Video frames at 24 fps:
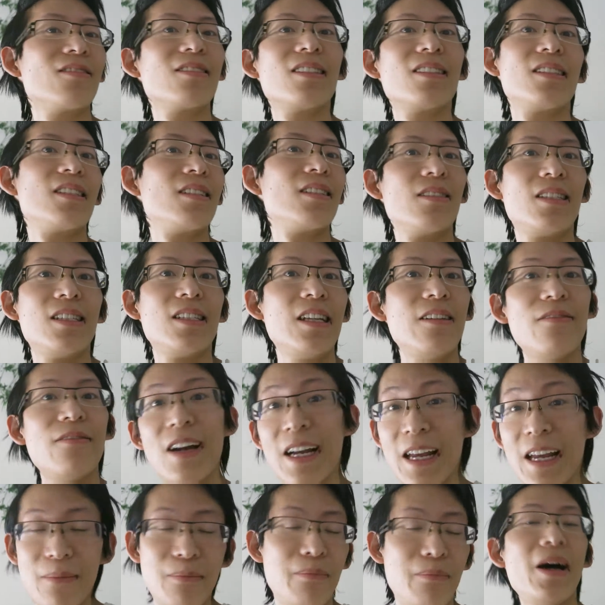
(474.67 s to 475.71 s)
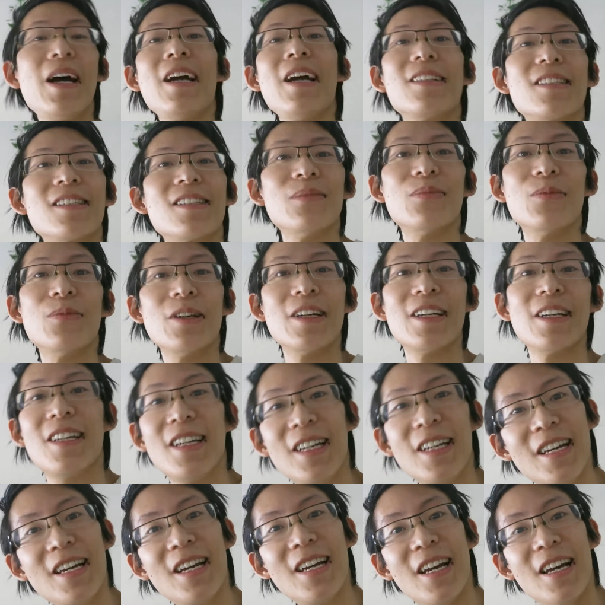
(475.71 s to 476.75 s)
see if I can buy it somewhere?
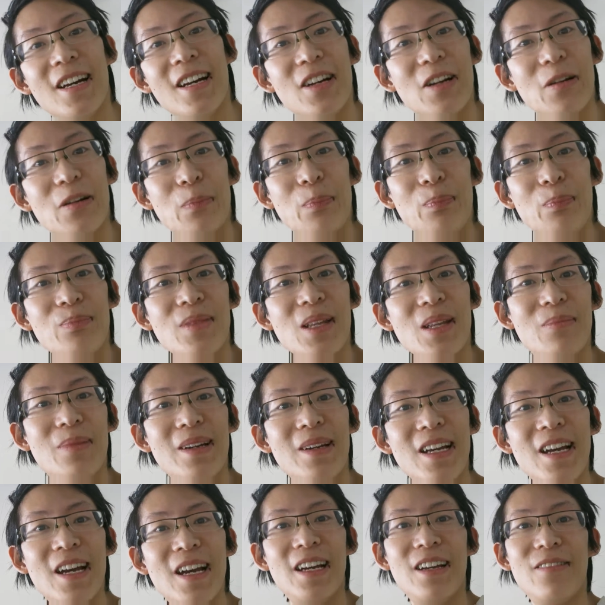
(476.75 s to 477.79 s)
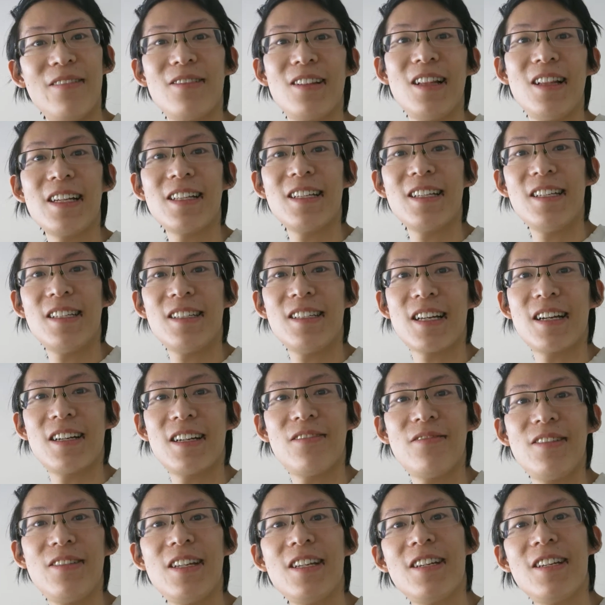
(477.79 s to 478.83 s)
But yeah, if you like these
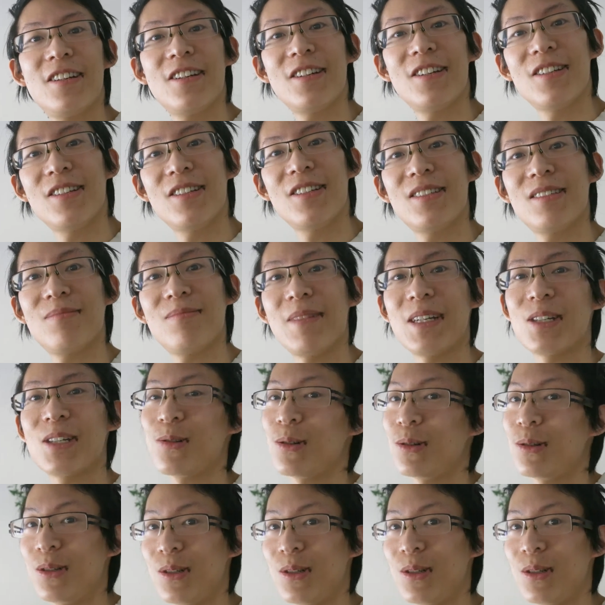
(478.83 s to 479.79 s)
kind of videos, make sure